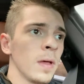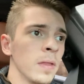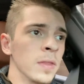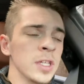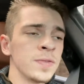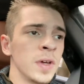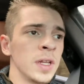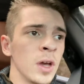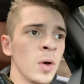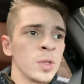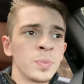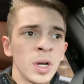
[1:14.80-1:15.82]
this
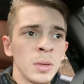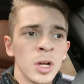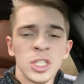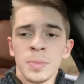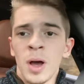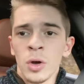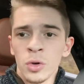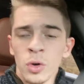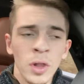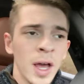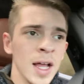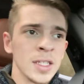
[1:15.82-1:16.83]
video is pretty much about
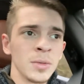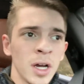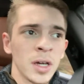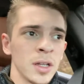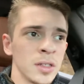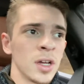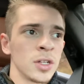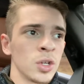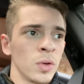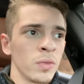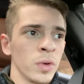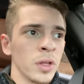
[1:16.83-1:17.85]
Google ads. I'm not going to touch
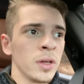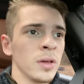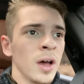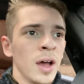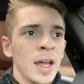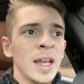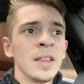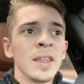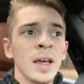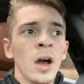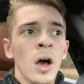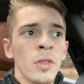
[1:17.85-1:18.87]
on really
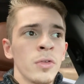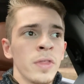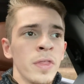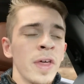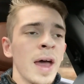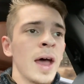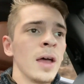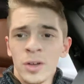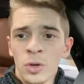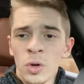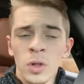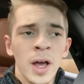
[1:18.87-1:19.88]
anything other than that.
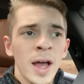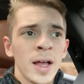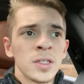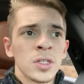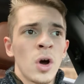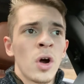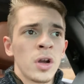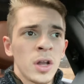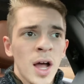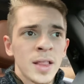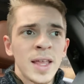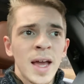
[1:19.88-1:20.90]
Google ads are
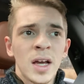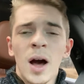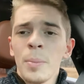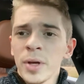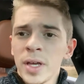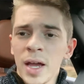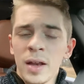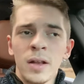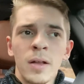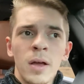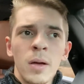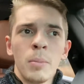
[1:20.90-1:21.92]
not that
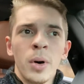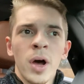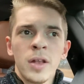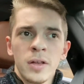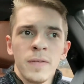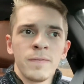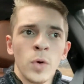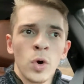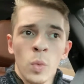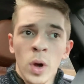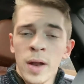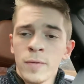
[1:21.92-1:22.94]
complicated, but for
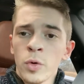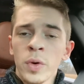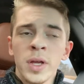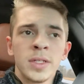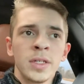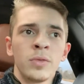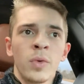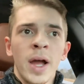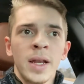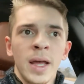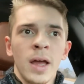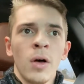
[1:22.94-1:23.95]
whatever reason
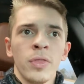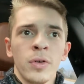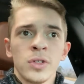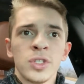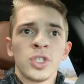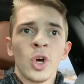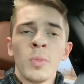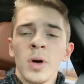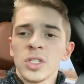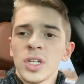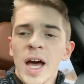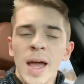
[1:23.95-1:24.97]
right now there's so
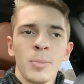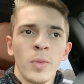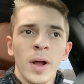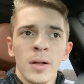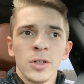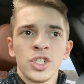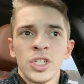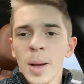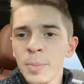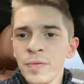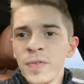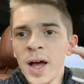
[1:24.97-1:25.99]
much hype around
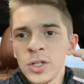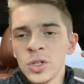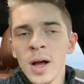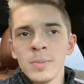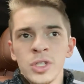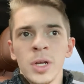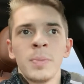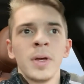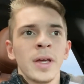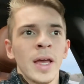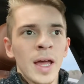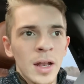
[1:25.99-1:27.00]
Shopify drop
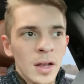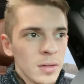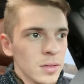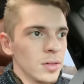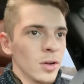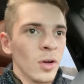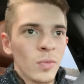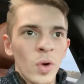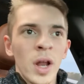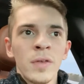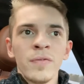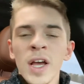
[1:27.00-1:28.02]
shipping and
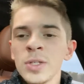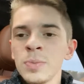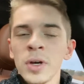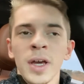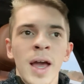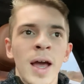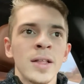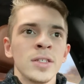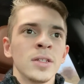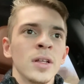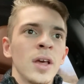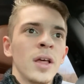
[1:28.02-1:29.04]
running Facebook ads,
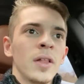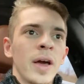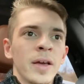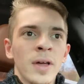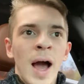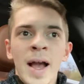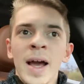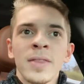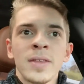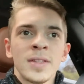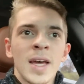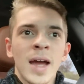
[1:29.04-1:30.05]
and like, I got
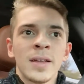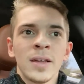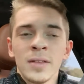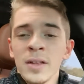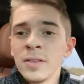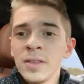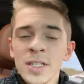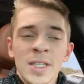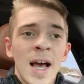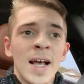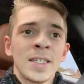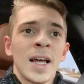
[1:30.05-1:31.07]
the tactic, this
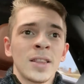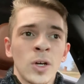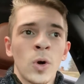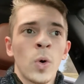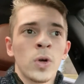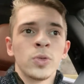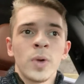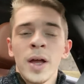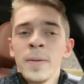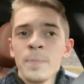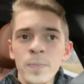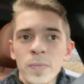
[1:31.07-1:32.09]
guy's got the course,
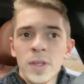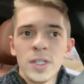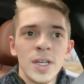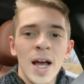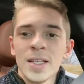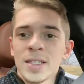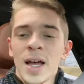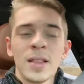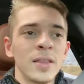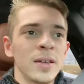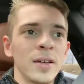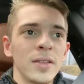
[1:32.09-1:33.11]
right? This guy's
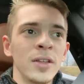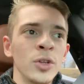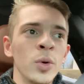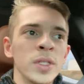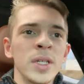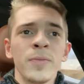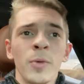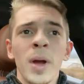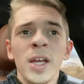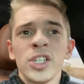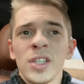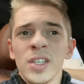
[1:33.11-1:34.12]
got the newest
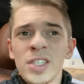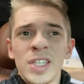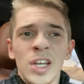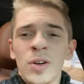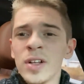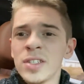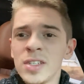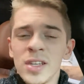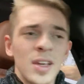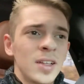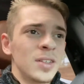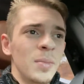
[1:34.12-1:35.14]
information, the secrets
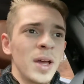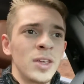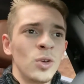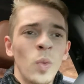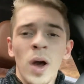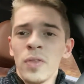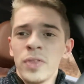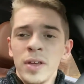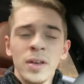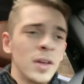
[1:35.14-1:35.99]
to make you wealthy.